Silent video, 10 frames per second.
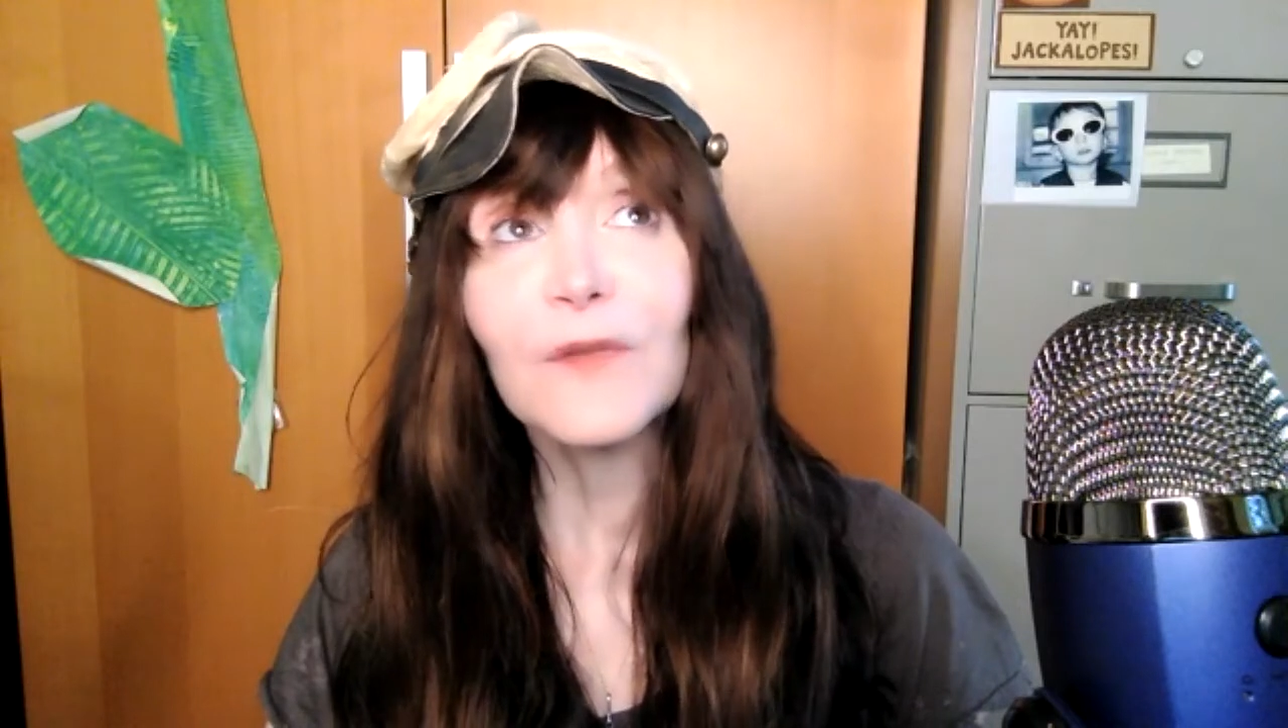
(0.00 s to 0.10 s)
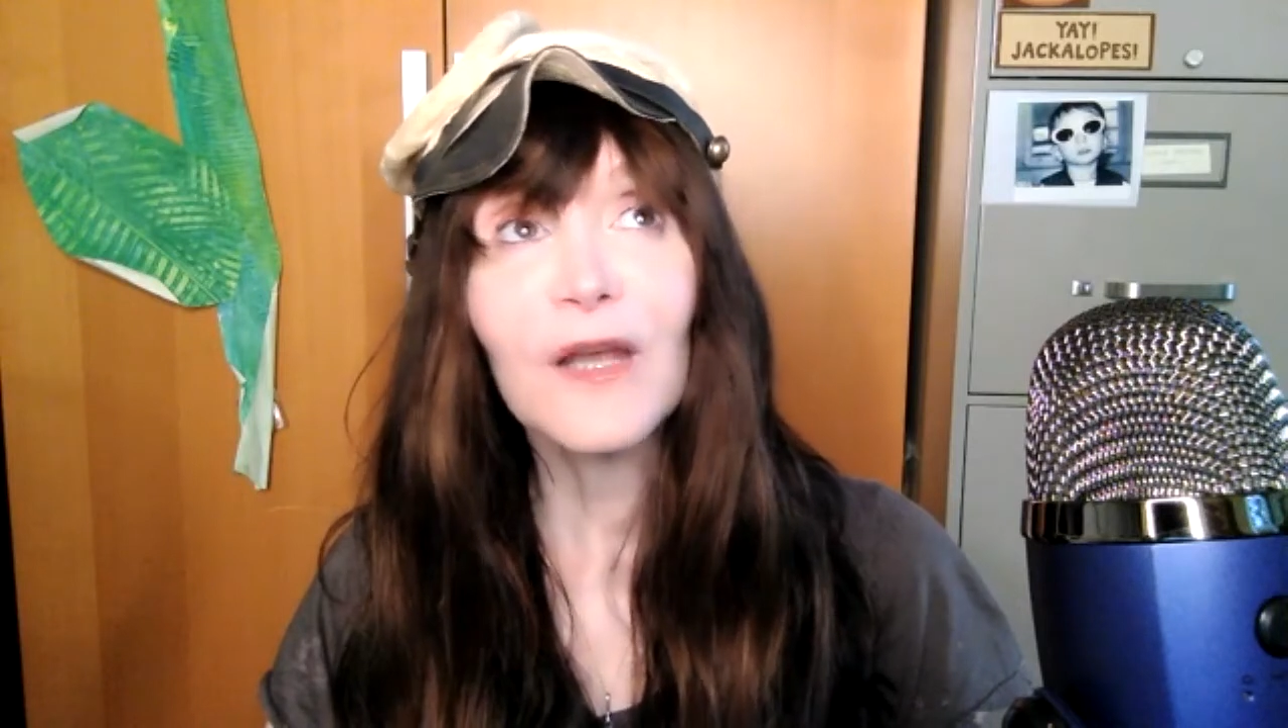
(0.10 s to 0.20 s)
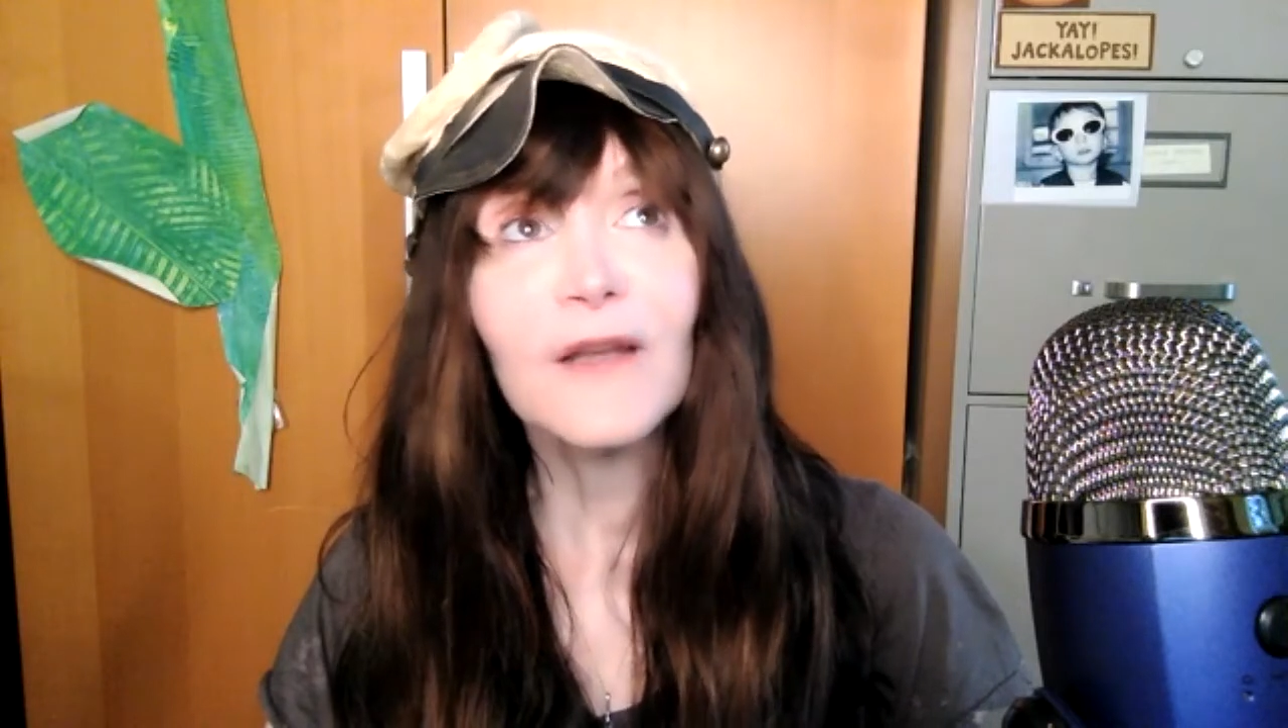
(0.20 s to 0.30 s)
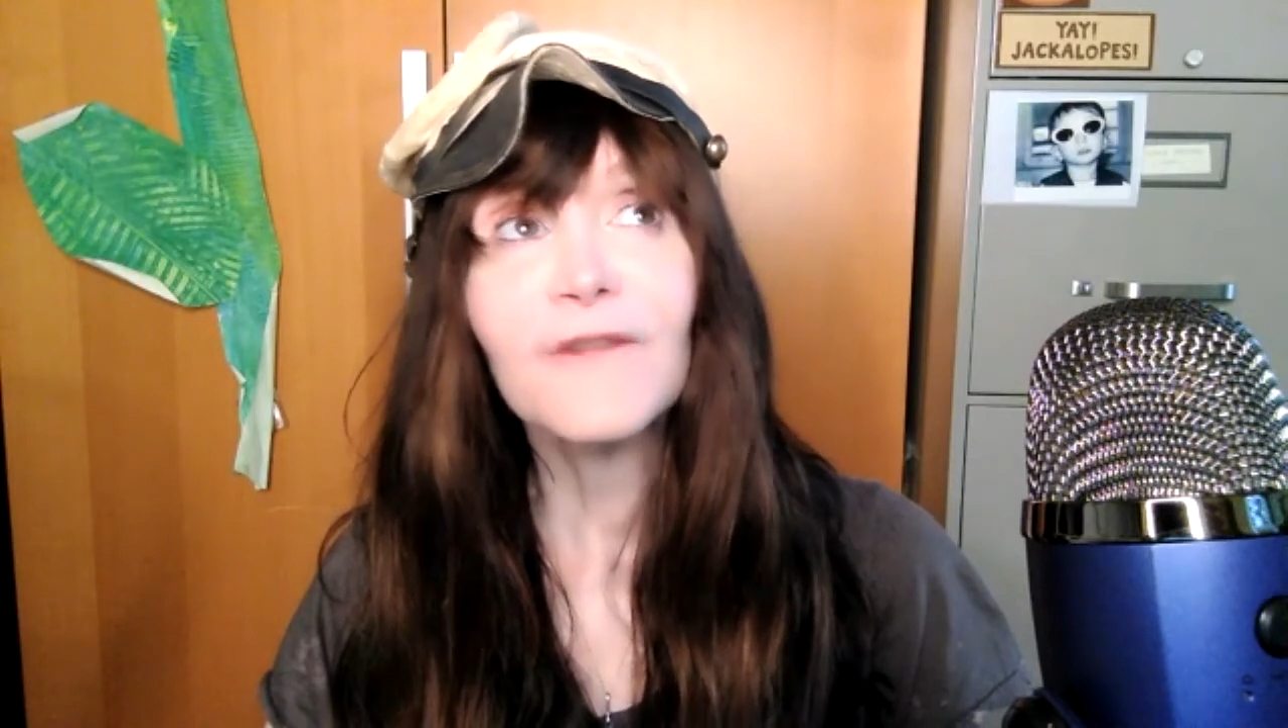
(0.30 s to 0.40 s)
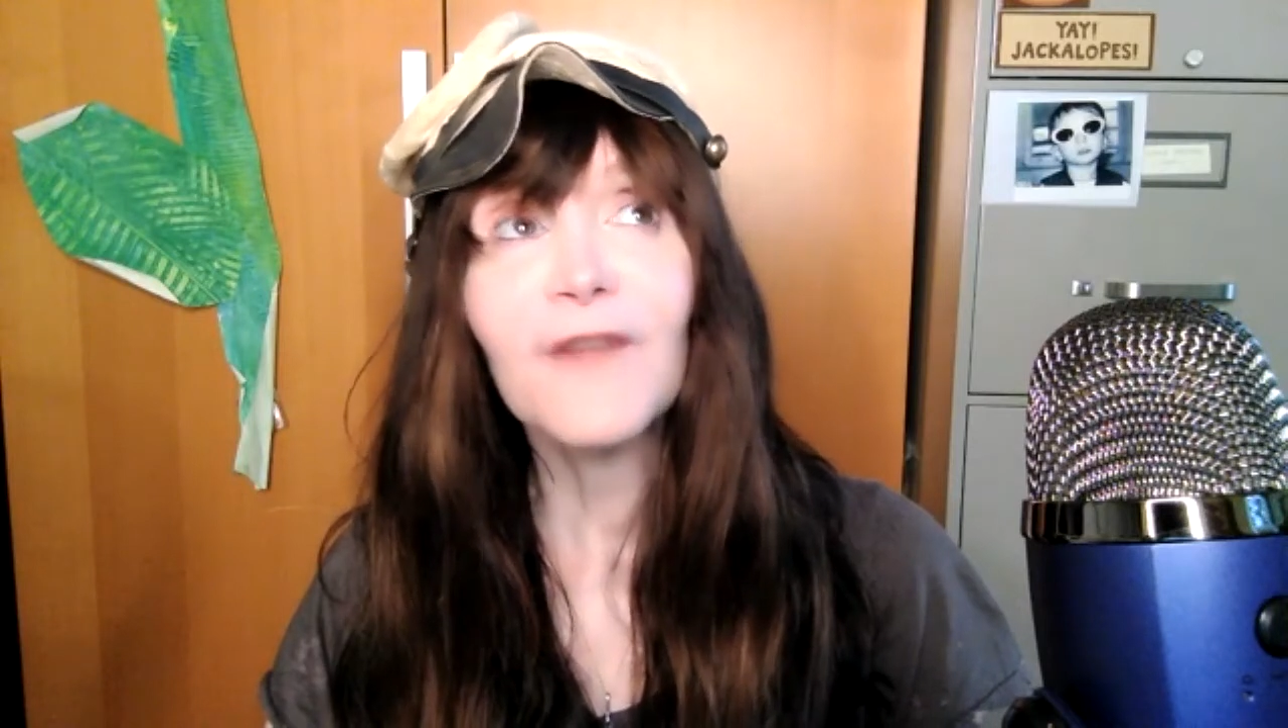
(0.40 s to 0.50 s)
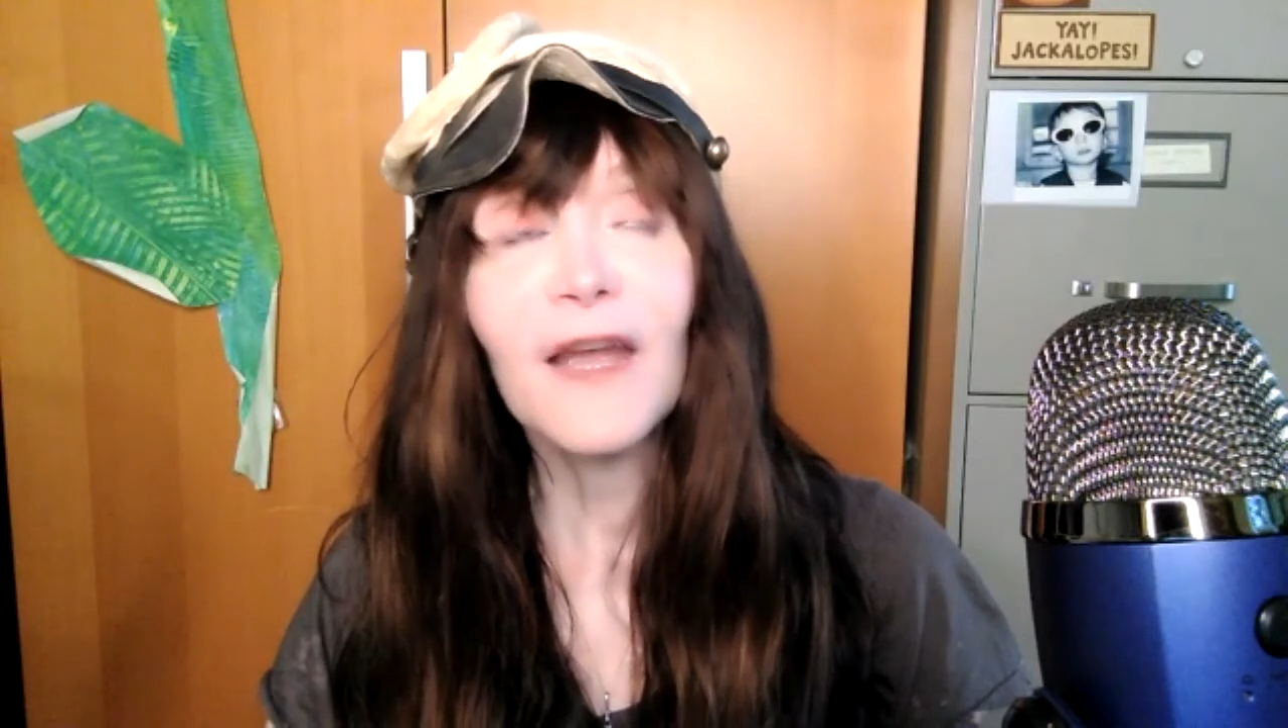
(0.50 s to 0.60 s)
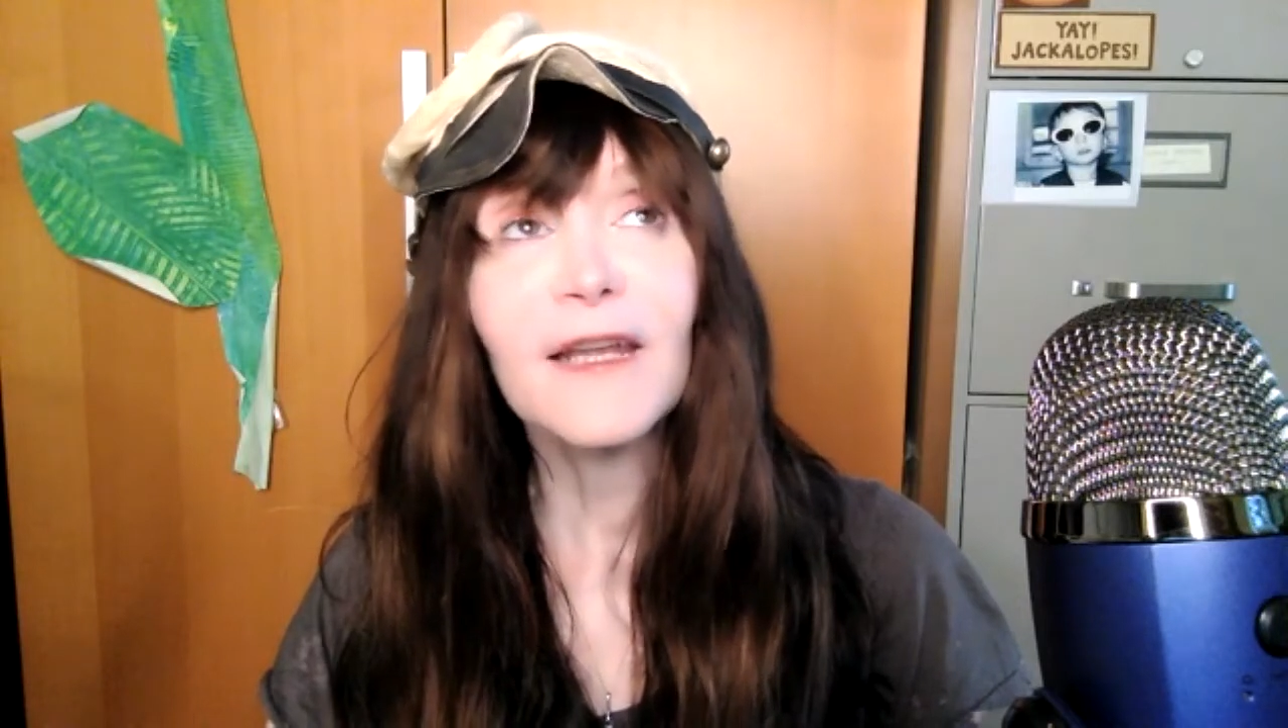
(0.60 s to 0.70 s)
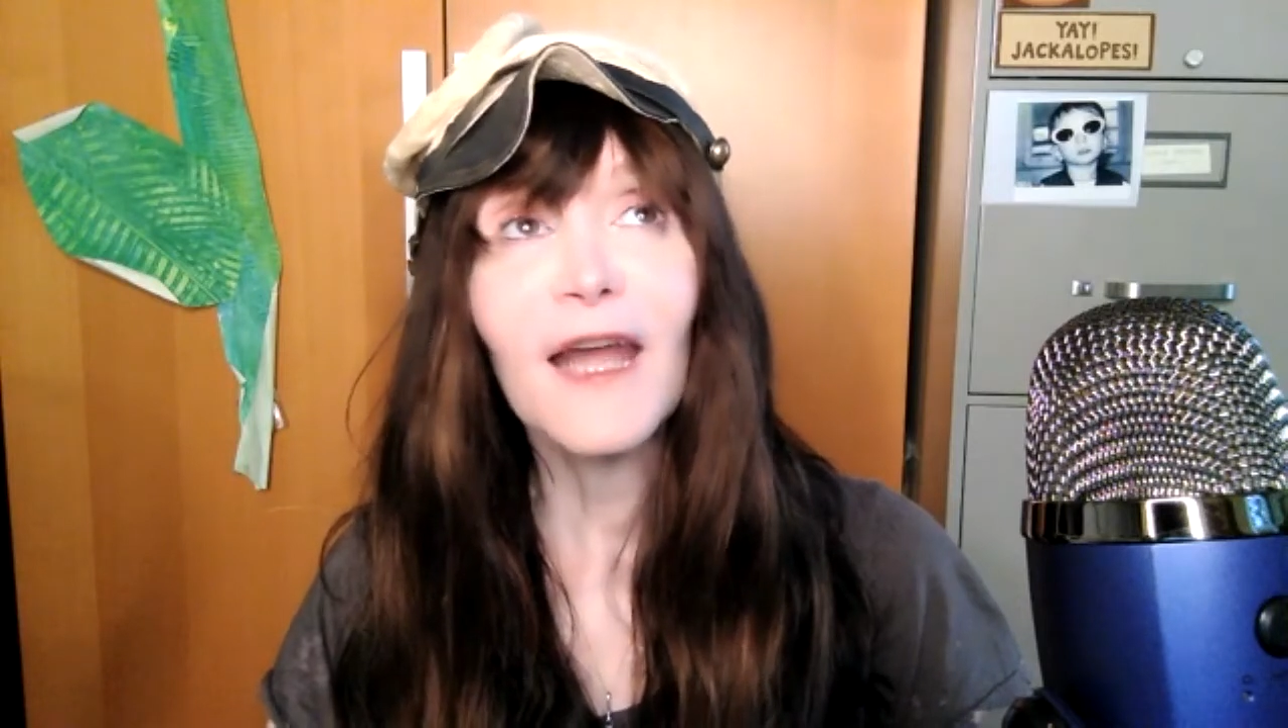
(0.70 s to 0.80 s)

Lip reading: kind of fan